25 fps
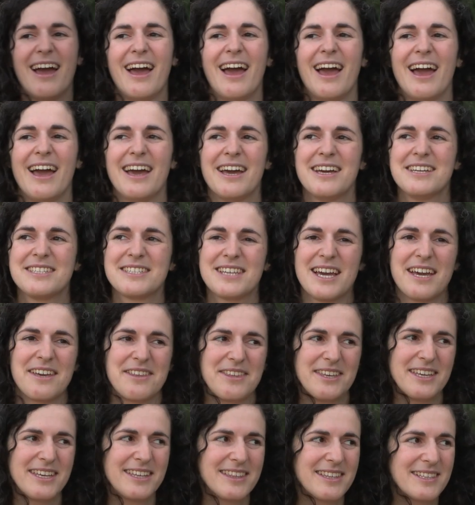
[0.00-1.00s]
And I
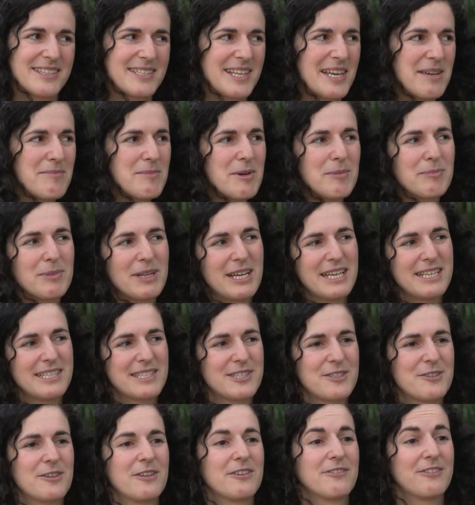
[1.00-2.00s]
think the same applies
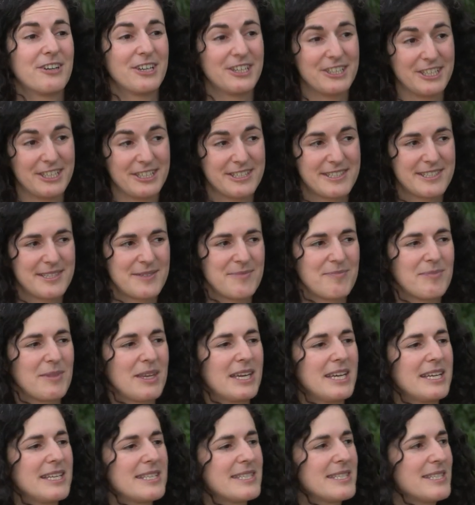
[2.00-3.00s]
to invariants.
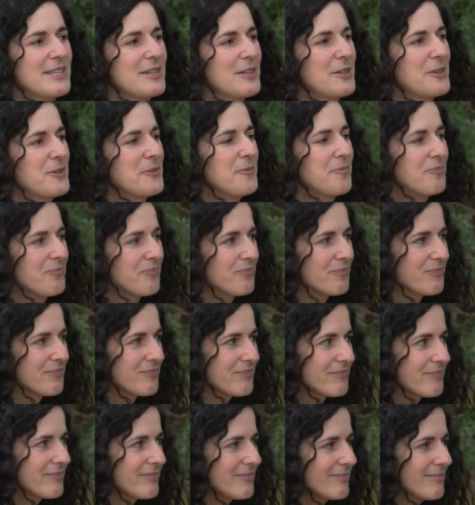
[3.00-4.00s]
So
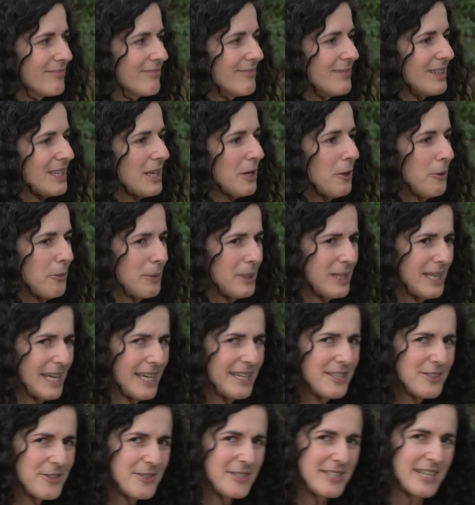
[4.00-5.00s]
we
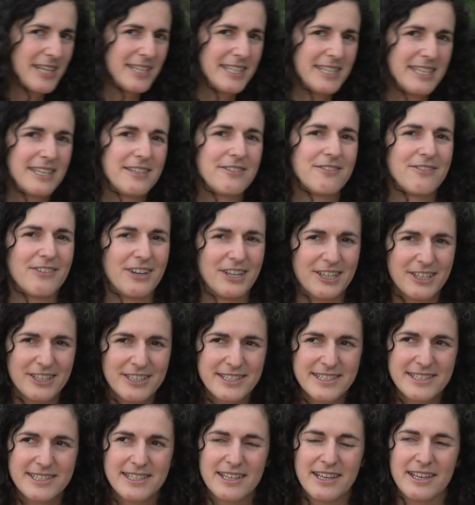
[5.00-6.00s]
like to study
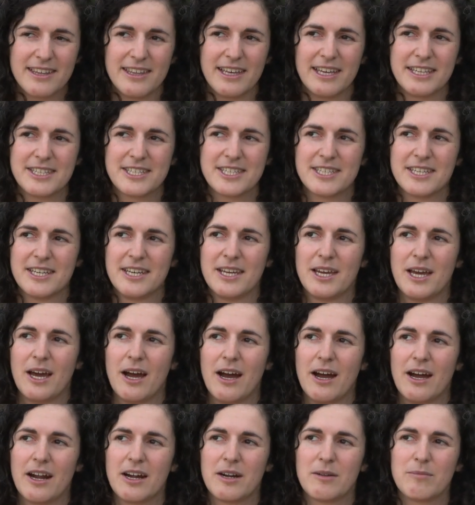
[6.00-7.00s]
invariants that
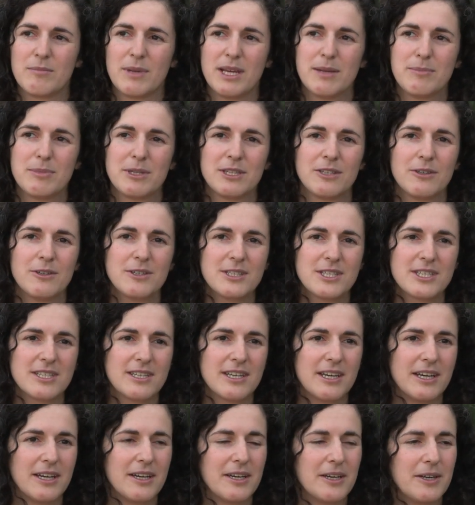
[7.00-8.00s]
are maybe not
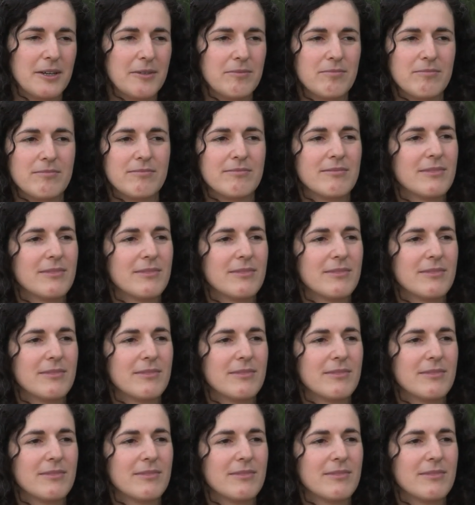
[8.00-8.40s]
um,